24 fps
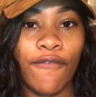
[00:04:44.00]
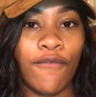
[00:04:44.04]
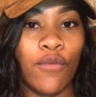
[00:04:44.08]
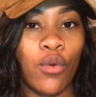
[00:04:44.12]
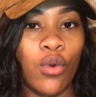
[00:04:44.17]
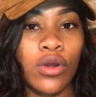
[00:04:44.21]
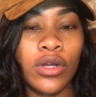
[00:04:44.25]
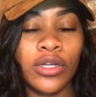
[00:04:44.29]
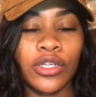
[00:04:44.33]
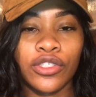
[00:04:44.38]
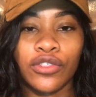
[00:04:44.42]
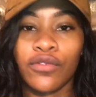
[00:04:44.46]

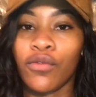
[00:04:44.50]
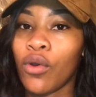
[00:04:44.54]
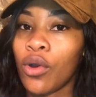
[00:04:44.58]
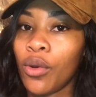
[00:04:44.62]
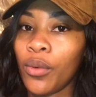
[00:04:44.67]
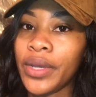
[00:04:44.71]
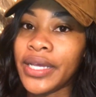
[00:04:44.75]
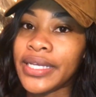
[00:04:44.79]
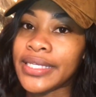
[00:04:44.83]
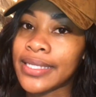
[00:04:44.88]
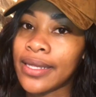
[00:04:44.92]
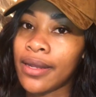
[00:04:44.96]
4, there's 4
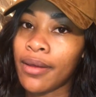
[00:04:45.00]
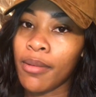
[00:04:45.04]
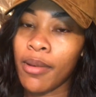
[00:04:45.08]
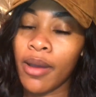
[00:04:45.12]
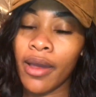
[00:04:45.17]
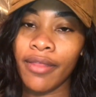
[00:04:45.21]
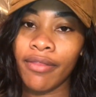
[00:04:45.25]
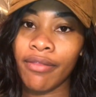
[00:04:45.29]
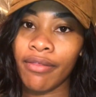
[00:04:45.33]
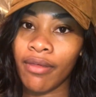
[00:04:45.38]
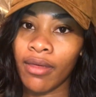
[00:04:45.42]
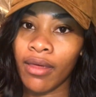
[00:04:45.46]
weeks in a
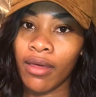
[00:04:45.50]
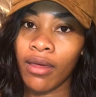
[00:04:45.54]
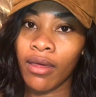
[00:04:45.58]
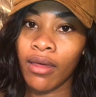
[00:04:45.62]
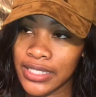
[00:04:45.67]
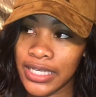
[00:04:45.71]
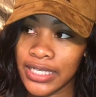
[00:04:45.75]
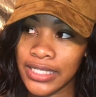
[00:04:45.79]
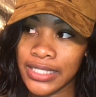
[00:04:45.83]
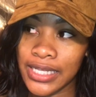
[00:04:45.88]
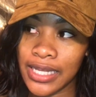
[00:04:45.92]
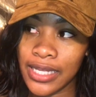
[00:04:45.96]
month.
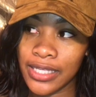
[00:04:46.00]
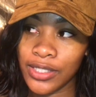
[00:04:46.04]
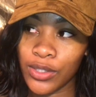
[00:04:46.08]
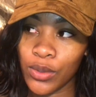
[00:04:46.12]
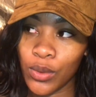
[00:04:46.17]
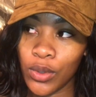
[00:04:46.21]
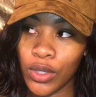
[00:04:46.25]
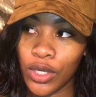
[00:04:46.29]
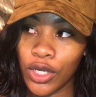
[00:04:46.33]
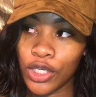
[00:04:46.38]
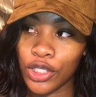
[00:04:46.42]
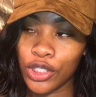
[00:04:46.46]

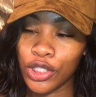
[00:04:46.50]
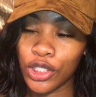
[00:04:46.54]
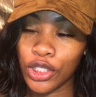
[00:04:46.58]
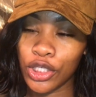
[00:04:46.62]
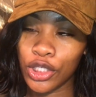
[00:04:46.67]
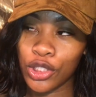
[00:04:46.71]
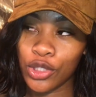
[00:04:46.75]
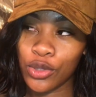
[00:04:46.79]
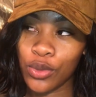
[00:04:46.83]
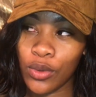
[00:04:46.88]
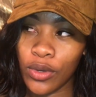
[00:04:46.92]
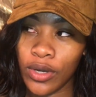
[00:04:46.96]

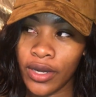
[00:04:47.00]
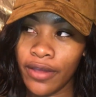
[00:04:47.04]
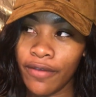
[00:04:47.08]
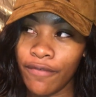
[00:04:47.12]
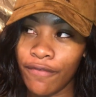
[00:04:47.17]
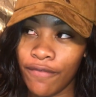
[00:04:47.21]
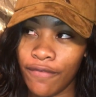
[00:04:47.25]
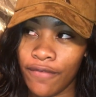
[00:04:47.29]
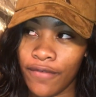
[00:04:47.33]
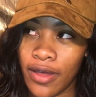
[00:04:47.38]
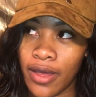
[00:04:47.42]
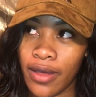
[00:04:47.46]

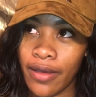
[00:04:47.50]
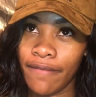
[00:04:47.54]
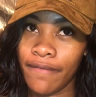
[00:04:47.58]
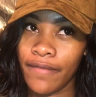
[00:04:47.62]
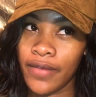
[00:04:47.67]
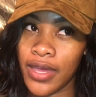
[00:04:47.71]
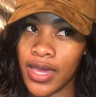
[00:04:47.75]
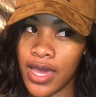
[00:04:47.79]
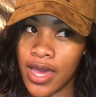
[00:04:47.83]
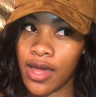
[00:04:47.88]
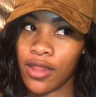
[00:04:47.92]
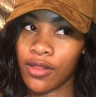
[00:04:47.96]
6,125
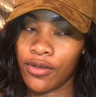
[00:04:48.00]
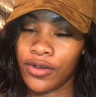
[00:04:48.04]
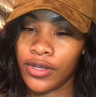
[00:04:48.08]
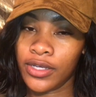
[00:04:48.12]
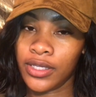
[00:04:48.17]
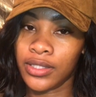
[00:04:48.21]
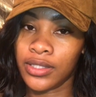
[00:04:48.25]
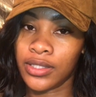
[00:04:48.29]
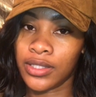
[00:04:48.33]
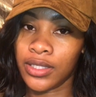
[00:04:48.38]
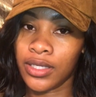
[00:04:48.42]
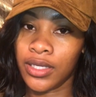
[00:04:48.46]

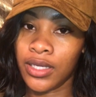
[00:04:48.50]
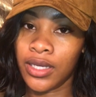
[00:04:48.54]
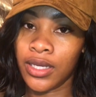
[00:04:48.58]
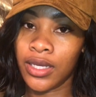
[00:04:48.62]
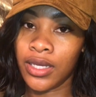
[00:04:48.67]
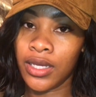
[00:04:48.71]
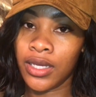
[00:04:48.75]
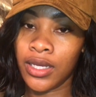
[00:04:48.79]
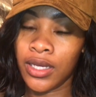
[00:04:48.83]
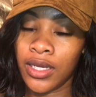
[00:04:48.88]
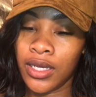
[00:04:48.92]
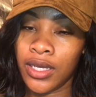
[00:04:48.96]
calories.
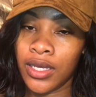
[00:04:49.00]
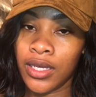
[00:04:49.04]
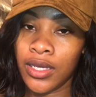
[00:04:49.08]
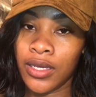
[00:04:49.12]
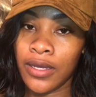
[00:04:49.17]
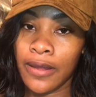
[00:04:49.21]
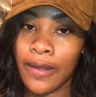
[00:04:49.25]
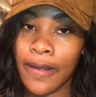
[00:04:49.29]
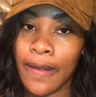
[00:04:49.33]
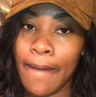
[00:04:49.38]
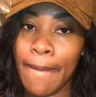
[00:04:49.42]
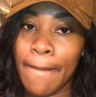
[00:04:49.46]

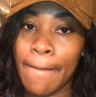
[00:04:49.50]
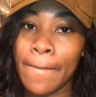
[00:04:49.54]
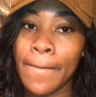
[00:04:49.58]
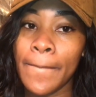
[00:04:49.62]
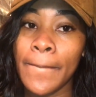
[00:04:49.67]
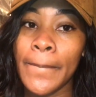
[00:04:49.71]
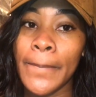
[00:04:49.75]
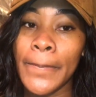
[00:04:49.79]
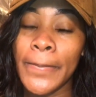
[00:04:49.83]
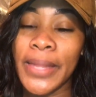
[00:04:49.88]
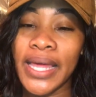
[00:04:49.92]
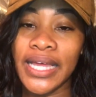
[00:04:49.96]

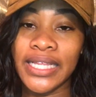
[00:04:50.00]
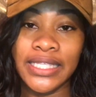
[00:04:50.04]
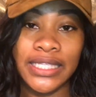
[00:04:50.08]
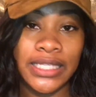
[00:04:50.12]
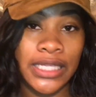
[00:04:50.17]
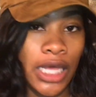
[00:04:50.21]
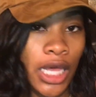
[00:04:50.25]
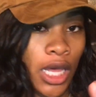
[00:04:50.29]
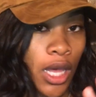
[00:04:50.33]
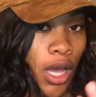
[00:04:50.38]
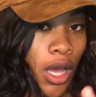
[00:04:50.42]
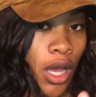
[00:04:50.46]

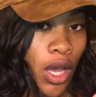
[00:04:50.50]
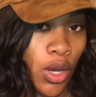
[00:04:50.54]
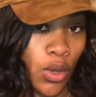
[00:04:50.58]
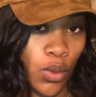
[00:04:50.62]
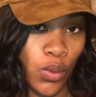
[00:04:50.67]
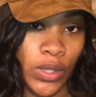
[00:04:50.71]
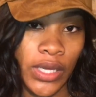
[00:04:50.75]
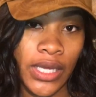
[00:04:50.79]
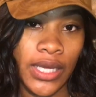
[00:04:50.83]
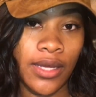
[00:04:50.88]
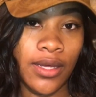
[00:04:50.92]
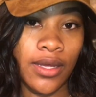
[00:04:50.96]
That's a
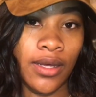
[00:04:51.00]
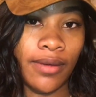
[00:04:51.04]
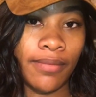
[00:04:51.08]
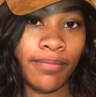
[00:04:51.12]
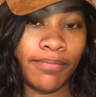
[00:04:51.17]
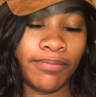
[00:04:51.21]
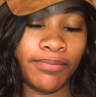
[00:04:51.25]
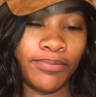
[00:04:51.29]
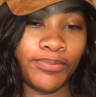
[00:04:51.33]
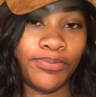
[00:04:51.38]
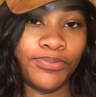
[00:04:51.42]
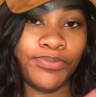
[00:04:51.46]
week.
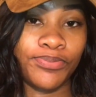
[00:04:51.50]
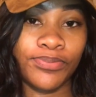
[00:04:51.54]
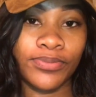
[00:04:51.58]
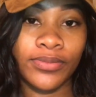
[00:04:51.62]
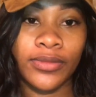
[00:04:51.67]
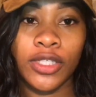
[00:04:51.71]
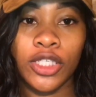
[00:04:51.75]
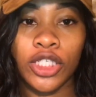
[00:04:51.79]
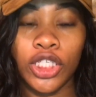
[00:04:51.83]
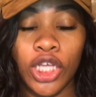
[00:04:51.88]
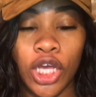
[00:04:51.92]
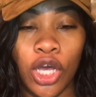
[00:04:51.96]

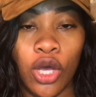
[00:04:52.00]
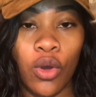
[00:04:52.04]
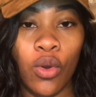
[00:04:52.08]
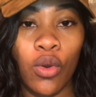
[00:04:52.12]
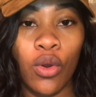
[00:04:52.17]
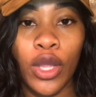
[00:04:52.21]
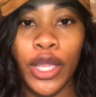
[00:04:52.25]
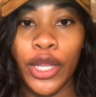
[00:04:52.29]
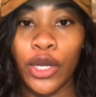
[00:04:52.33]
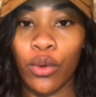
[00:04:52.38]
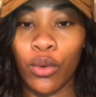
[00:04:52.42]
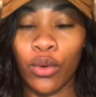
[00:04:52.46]

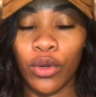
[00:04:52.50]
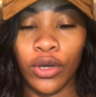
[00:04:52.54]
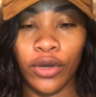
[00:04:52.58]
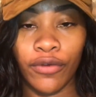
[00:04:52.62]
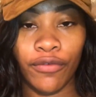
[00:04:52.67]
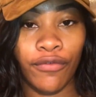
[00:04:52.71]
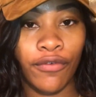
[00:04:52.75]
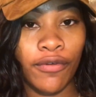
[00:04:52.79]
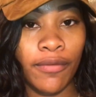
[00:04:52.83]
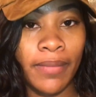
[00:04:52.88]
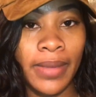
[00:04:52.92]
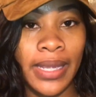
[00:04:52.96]
So in order
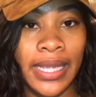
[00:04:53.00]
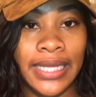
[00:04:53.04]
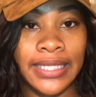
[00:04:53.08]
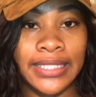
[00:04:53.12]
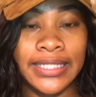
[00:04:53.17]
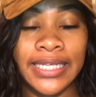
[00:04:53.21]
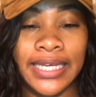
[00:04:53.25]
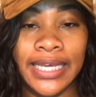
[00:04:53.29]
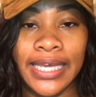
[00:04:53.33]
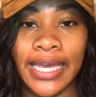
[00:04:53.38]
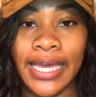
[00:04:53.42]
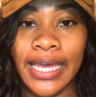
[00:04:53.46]
for me
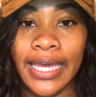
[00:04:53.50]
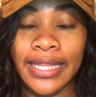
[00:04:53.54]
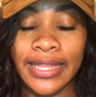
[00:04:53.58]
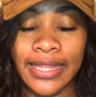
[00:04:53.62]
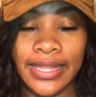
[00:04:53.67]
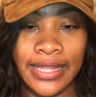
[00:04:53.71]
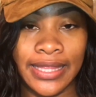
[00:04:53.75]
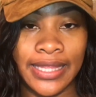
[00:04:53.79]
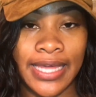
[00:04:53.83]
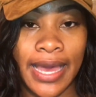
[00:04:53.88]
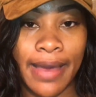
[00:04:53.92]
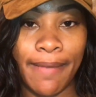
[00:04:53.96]
to get
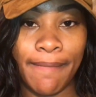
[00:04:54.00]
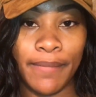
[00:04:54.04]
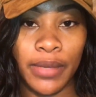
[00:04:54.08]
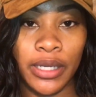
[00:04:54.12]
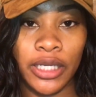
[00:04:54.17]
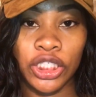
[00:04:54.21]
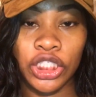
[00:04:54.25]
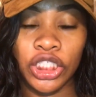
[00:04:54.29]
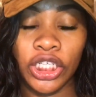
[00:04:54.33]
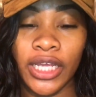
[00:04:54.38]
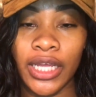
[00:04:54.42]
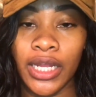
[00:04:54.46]
that
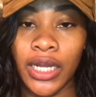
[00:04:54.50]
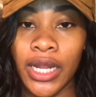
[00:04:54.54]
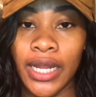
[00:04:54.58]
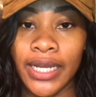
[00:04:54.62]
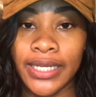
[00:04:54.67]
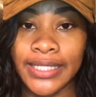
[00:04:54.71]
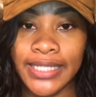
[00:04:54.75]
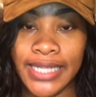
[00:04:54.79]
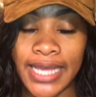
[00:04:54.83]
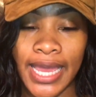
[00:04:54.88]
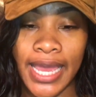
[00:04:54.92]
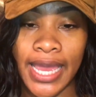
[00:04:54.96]
much in a
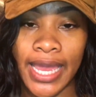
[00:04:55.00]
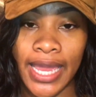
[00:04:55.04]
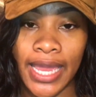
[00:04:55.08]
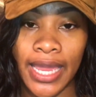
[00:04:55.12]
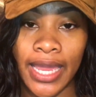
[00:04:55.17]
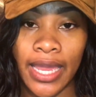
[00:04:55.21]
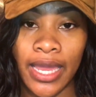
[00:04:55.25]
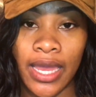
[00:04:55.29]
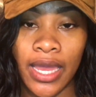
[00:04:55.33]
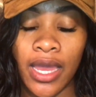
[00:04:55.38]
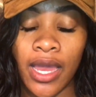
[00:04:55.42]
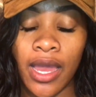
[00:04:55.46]

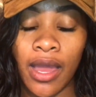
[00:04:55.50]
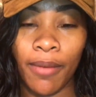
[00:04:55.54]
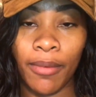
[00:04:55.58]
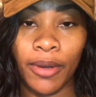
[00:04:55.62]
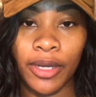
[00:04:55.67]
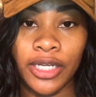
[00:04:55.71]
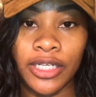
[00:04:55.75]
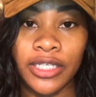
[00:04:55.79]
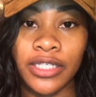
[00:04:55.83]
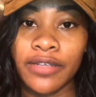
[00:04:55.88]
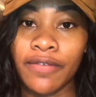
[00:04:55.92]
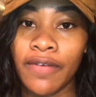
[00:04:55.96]
day, I'm
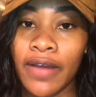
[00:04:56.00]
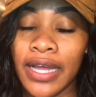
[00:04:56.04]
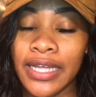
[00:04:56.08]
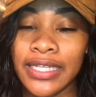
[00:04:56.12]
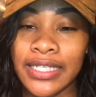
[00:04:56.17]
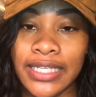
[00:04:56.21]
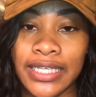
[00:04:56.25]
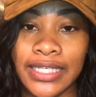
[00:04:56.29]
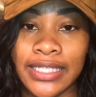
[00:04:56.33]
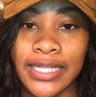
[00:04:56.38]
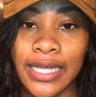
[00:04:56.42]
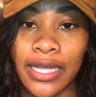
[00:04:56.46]
going to divide
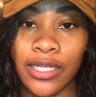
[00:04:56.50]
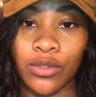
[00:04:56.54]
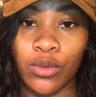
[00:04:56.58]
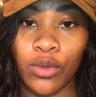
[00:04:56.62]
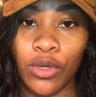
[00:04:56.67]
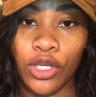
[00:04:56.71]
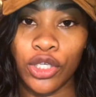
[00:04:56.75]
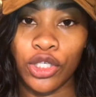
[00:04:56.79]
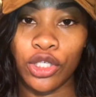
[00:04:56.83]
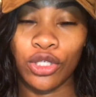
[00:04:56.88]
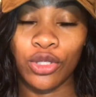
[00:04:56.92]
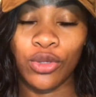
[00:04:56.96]

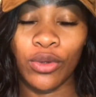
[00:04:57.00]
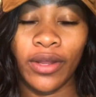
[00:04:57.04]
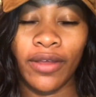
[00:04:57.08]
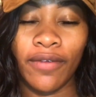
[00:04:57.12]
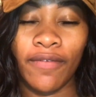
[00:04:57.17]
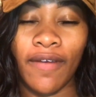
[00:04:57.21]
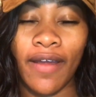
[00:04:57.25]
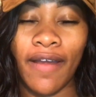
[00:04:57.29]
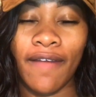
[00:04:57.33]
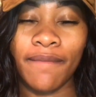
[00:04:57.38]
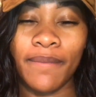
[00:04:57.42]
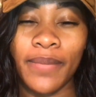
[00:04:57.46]

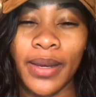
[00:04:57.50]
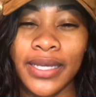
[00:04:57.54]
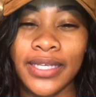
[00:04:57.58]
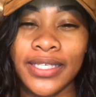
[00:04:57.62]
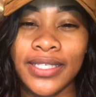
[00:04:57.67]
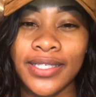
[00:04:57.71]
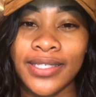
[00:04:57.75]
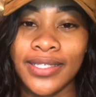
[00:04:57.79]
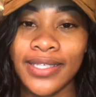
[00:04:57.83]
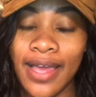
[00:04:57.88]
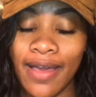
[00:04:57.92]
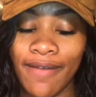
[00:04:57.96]
6,125 by
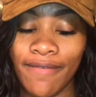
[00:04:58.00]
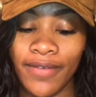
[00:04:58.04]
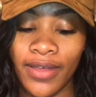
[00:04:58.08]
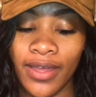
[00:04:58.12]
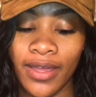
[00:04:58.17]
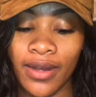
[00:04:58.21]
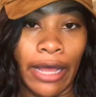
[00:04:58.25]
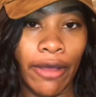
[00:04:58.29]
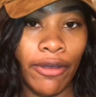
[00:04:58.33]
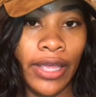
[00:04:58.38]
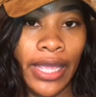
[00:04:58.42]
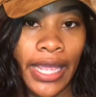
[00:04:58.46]

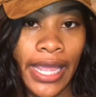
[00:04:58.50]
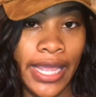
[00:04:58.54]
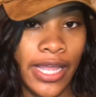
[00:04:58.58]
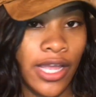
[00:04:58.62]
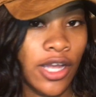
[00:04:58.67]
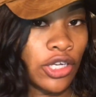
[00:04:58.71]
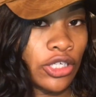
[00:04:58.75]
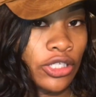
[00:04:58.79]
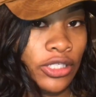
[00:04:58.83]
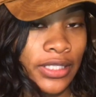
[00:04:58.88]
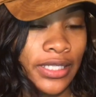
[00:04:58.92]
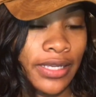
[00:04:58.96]
7. I'll get
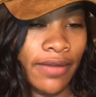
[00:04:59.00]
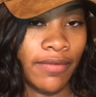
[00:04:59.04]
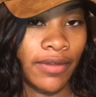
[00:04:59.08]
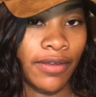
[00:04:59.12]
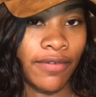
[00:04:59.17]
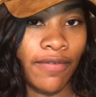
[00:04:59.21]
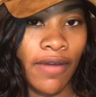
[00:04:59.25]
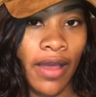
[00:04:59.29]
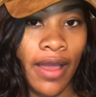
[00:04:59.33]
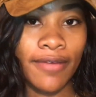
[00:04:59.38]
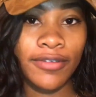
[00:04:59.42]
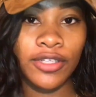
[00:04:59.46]

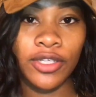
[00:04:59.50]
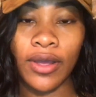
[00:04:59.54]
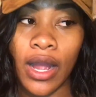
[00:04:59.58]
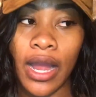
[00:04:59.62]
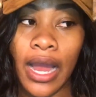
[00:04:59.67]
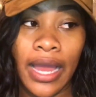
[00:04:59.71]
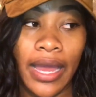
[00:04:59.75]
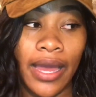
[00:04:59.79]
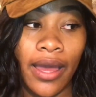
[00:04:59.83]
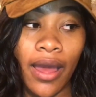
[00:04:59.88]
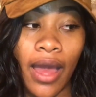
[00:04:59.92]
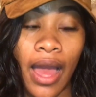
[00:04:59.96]
875. So
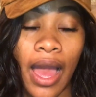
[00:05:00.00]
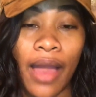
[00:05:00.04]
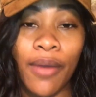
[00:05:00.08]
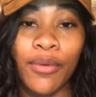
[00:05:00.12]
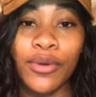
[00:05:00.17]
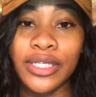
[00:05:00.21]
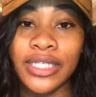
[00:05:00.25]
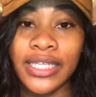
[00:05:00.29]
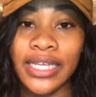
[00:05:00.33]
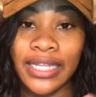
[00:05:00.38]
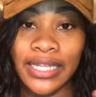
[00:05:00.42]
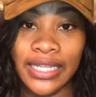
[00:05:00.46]
I
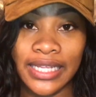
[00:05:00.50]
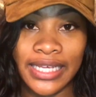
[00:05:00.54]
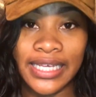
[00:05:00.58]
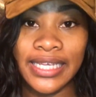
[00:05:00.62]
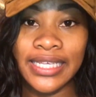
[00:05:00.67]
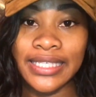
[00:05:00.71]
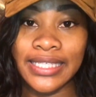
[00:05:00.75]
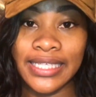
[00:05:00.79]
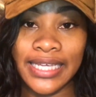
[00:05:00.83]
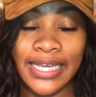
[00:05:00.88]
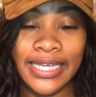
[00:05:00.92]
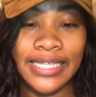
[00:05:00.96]
was at
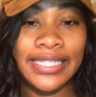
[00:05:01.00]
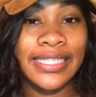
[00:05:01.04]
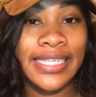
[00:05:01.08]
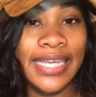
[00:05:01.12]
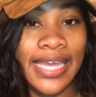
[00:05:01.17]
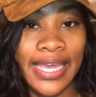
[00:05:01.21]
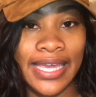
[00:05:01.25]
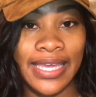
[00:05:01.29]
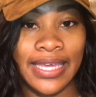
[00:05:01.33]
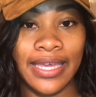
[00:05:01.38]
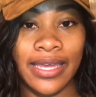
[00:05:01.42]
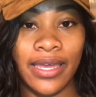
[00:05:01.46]
least
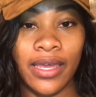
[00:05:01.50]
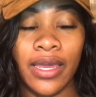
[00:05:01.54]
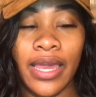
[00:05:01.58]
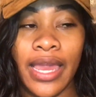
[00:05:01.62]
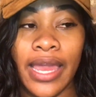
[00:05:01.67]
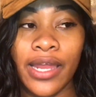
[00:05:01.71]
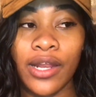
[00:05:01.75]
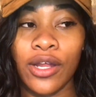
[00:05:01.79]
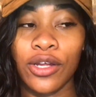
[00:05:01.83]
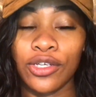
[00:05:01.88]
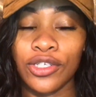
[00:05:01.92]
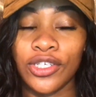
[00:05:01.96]
intaking
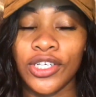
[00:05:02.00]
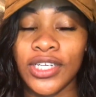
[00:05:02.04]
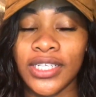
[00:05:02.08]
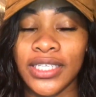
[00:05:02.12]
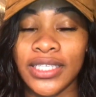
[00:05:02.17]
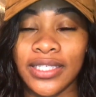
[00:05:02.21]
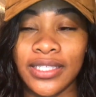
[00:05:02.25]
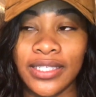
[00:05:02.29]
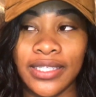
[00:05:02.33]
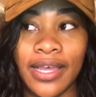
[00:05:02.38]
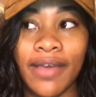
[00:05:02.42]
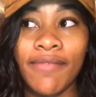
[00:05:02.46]

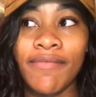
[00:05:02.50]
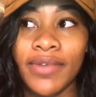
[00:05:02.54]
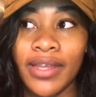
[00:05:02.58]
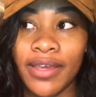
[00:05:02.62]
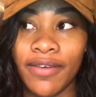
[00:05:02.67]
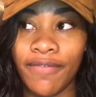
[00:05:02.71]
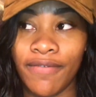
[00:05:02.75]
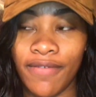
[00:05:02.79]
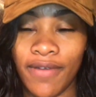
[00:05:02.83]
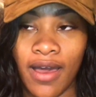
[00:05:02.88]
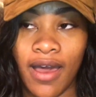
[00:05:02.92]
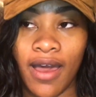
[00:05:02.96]

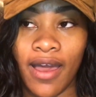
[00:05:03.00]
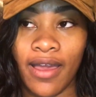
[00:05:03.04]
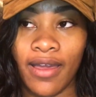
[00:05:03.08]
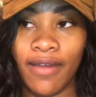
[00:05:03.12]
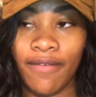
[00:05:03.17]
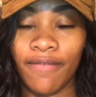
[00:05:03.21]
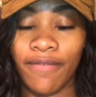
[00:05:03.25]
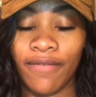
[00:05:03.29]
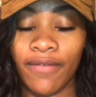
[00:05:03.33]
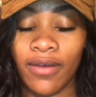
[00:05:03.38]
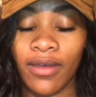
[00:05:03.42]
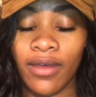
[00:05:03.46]
875